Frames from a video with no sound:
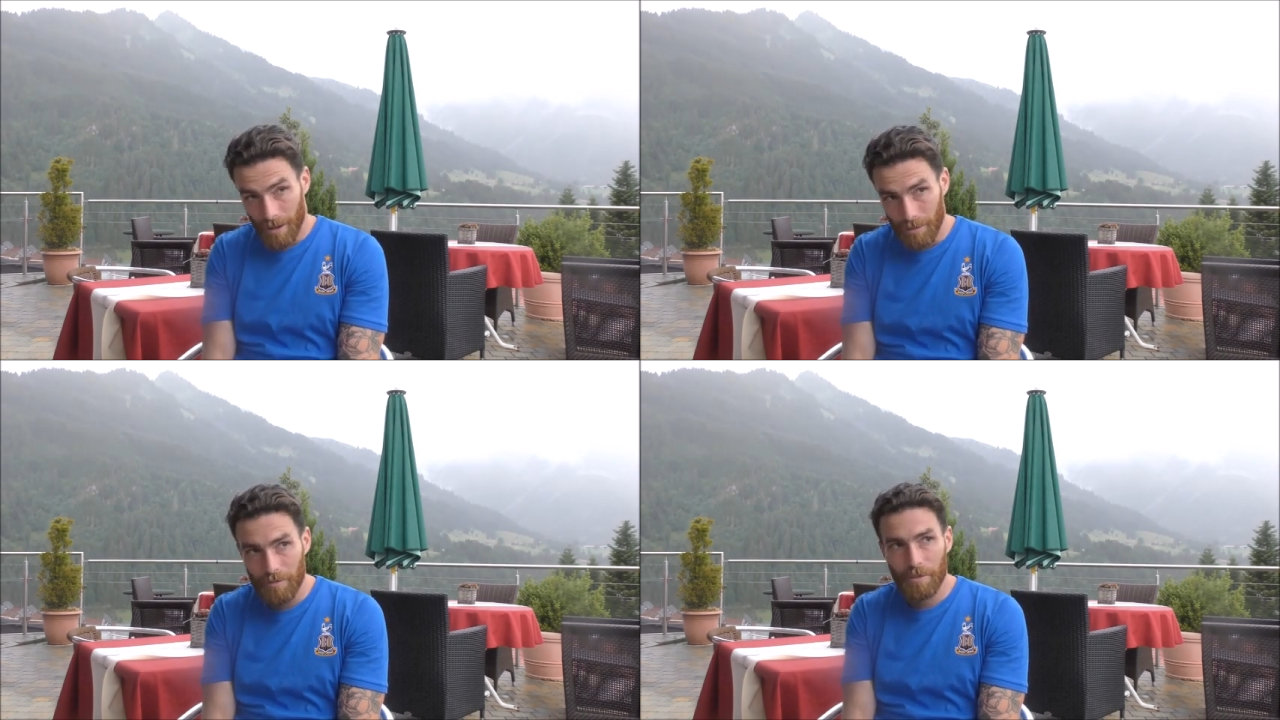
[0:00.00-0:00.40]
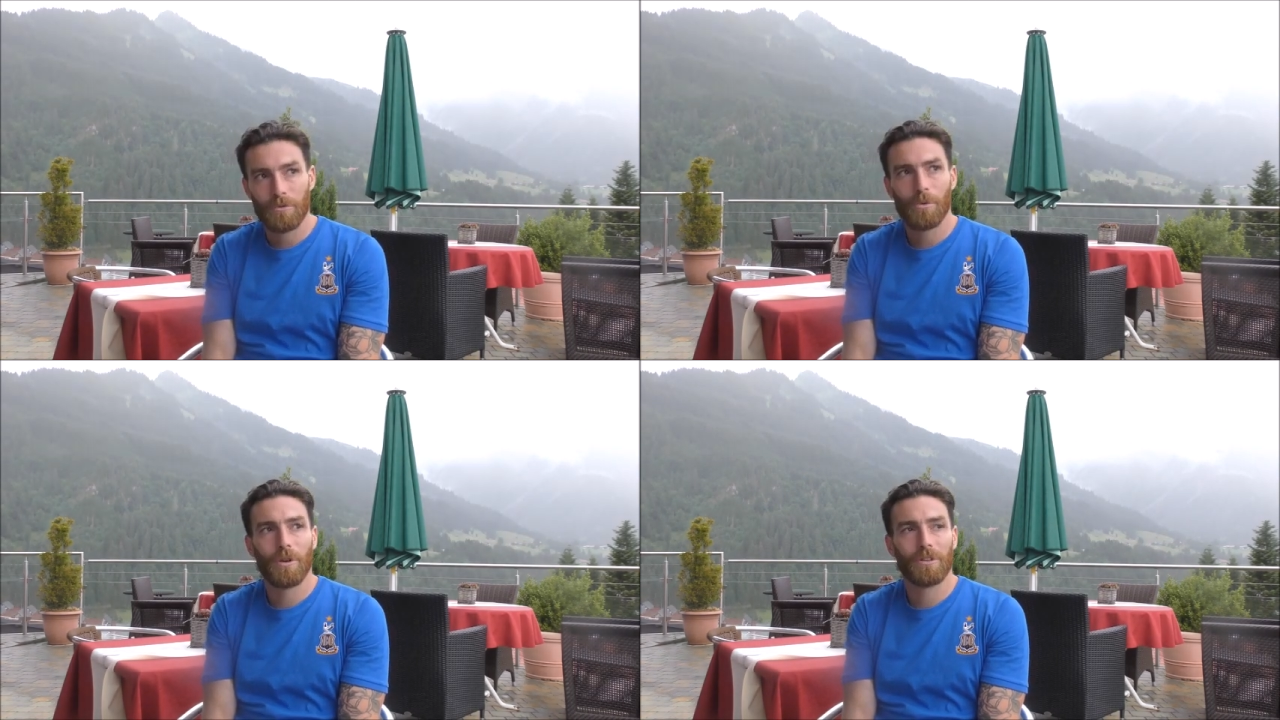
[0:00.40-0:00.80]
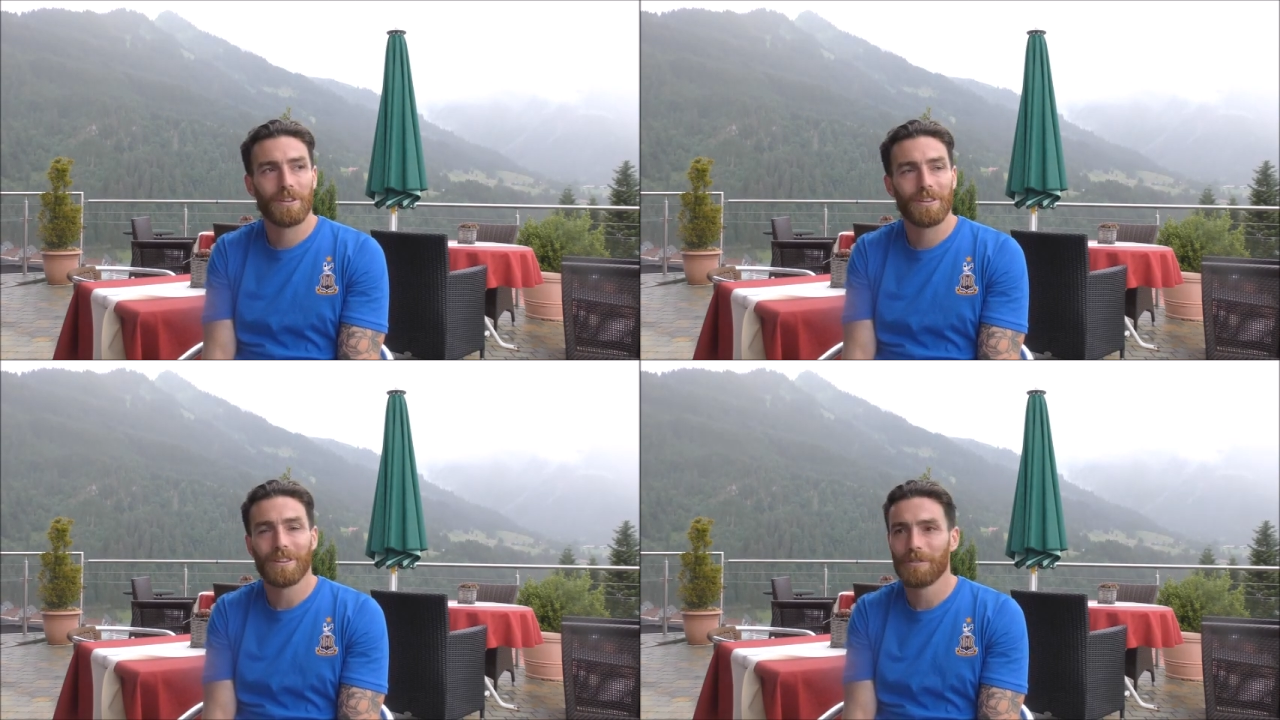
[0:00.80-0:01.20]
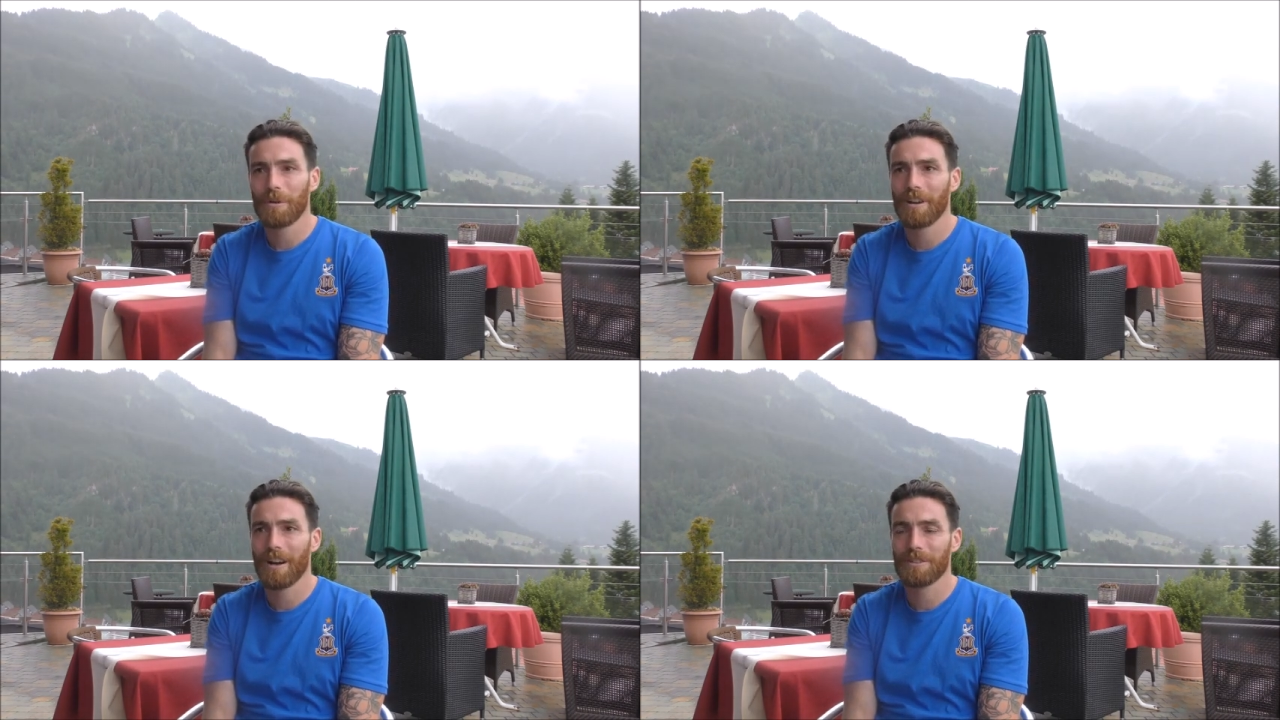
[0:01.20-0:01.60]
We've been working
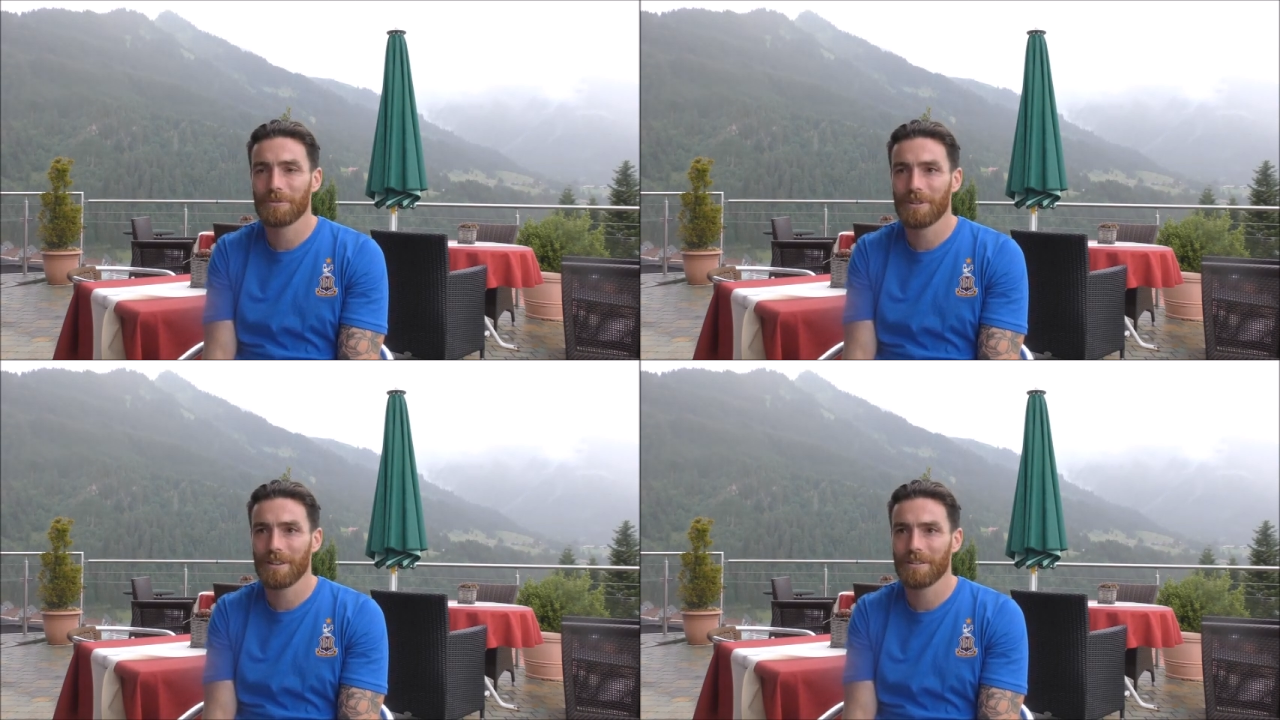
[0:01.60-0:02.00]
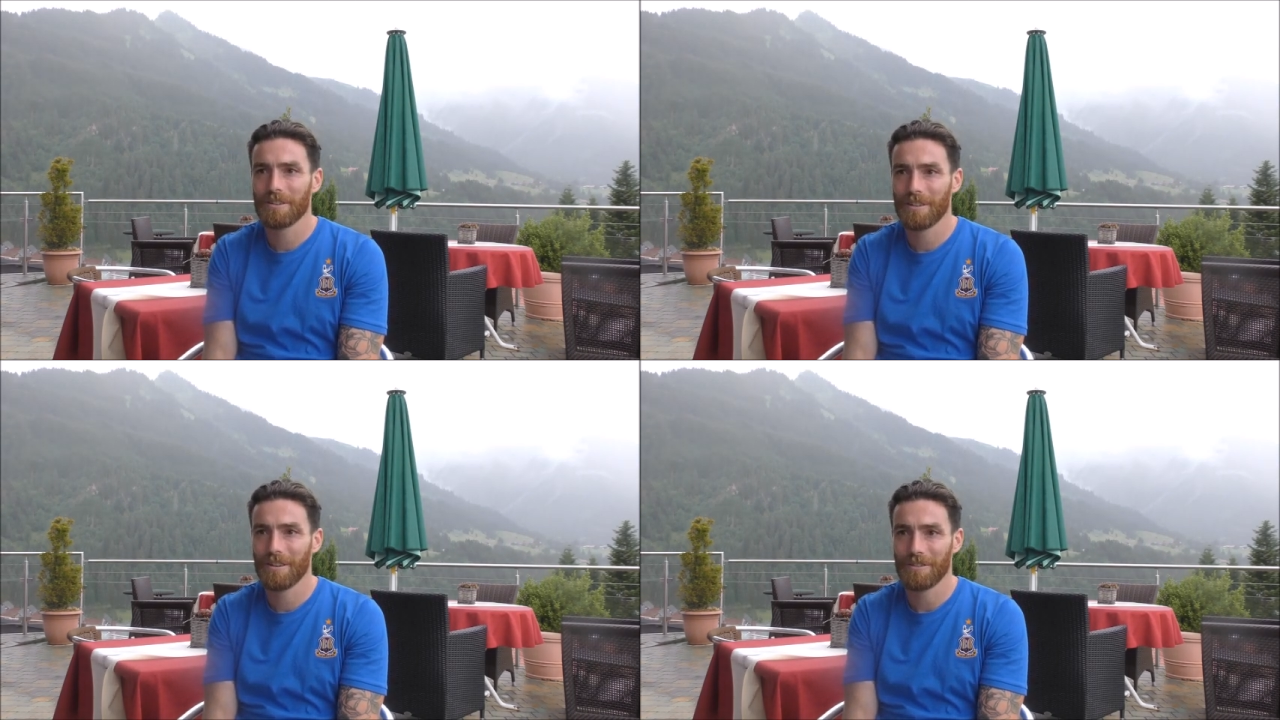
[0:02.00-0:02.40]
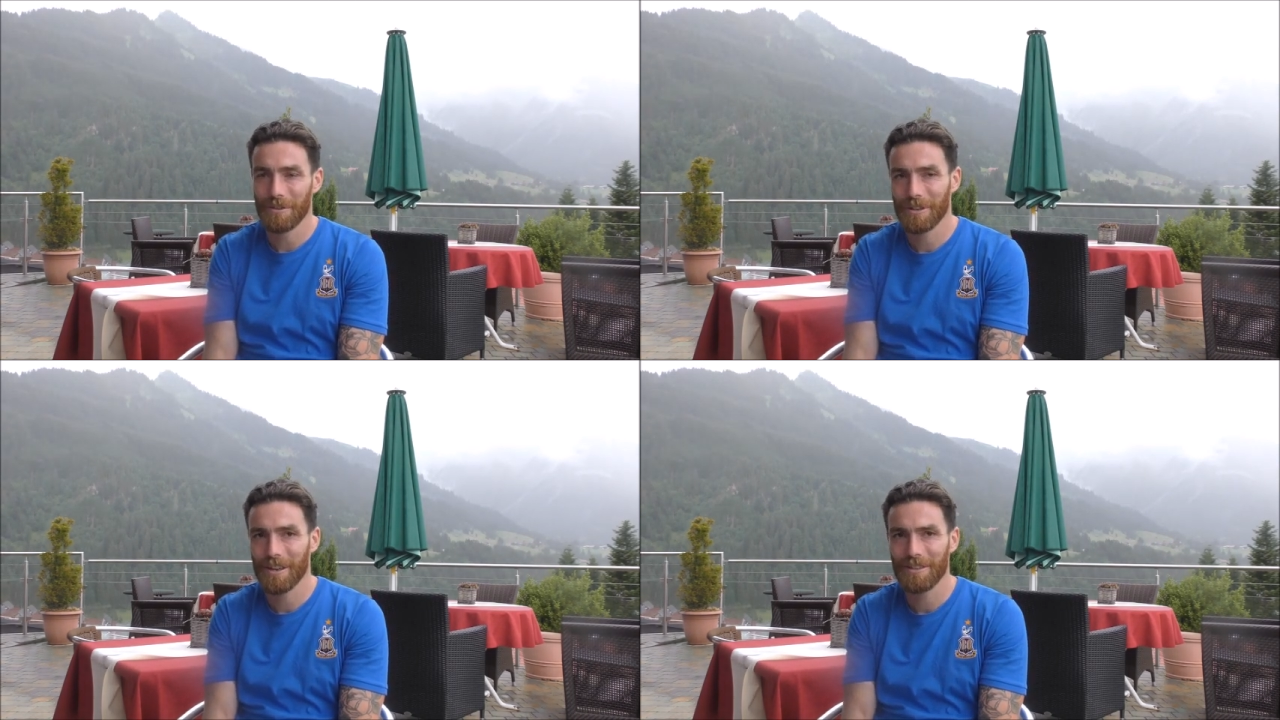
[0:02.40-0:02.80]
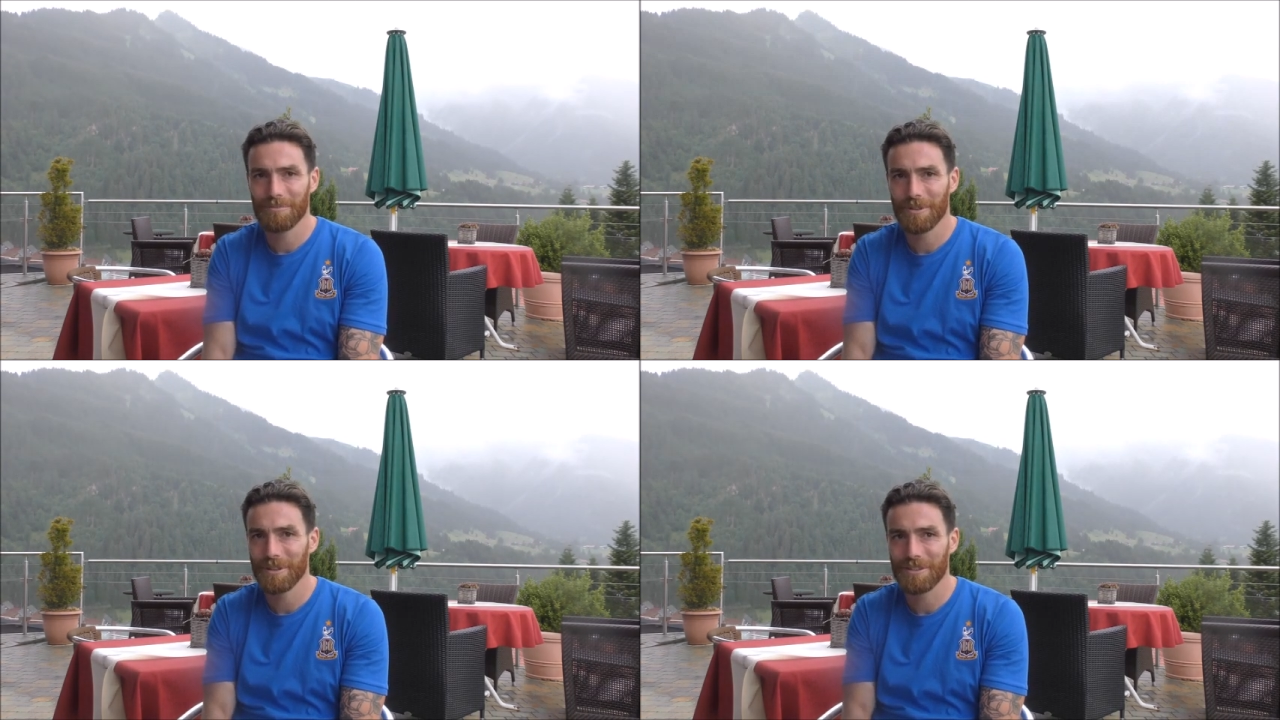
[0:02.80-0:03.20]
very hard today uh, again,
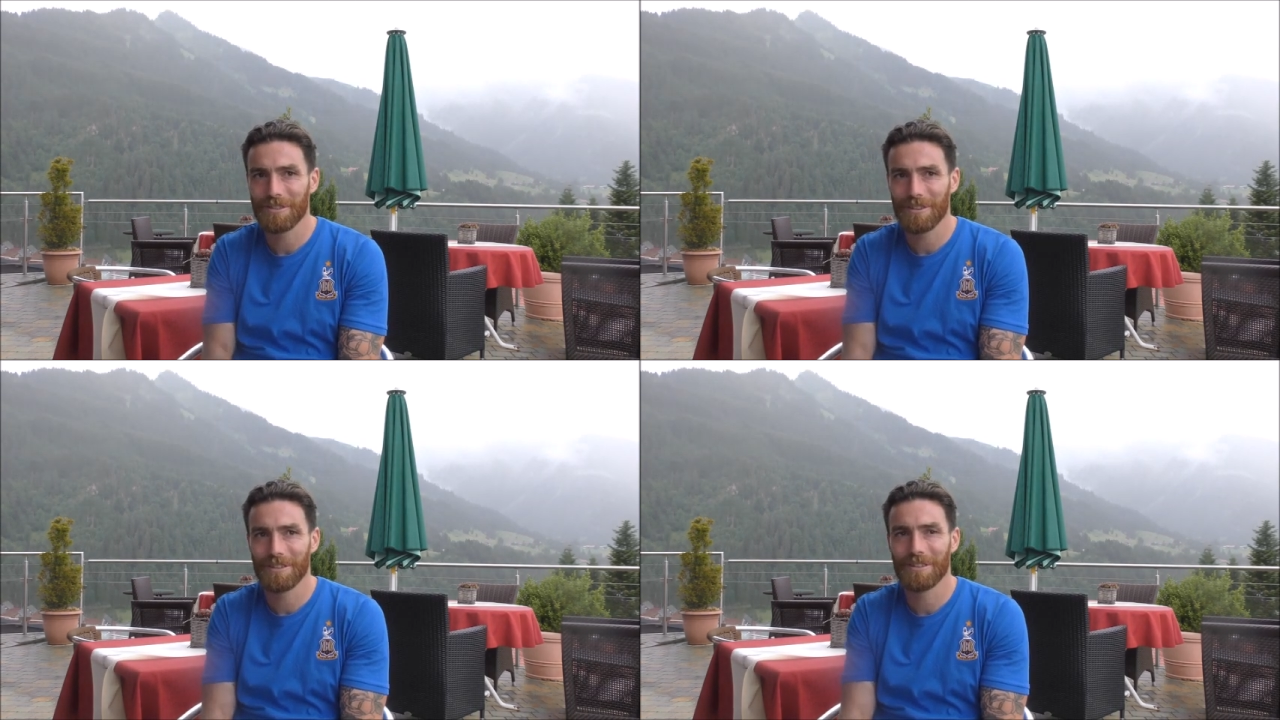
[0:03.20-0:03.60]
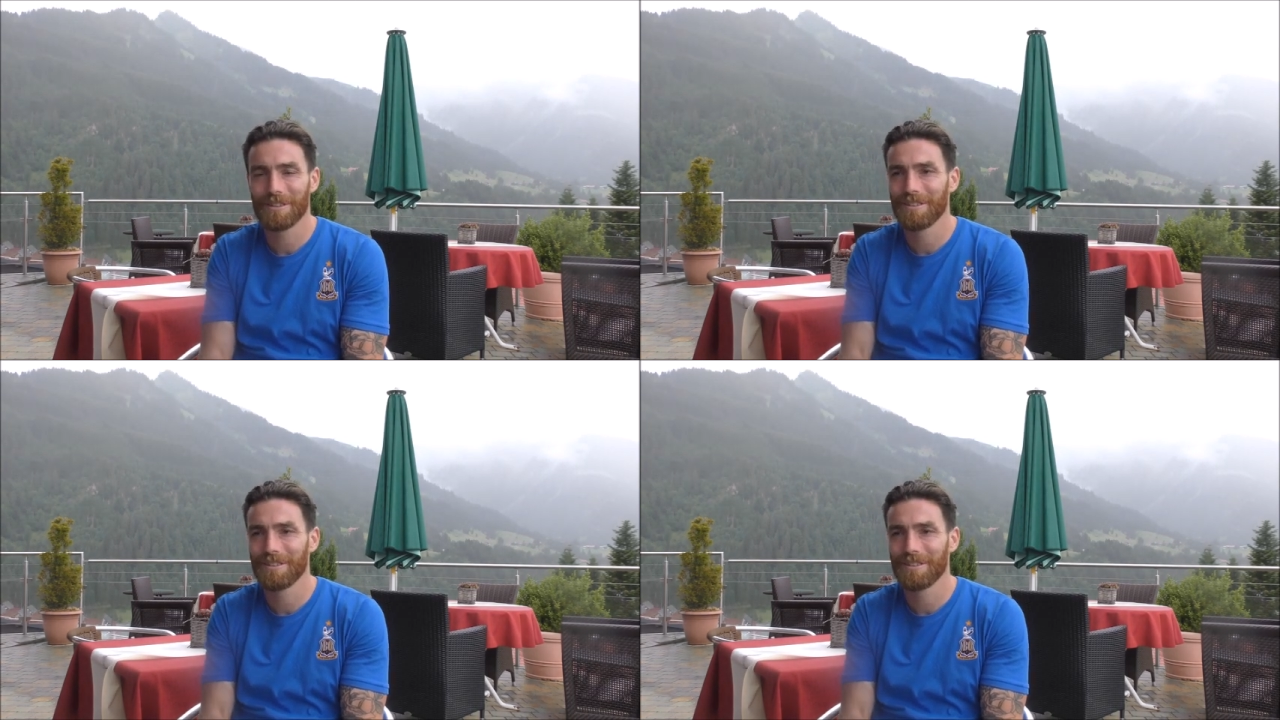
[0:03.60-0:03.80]
but it's uh,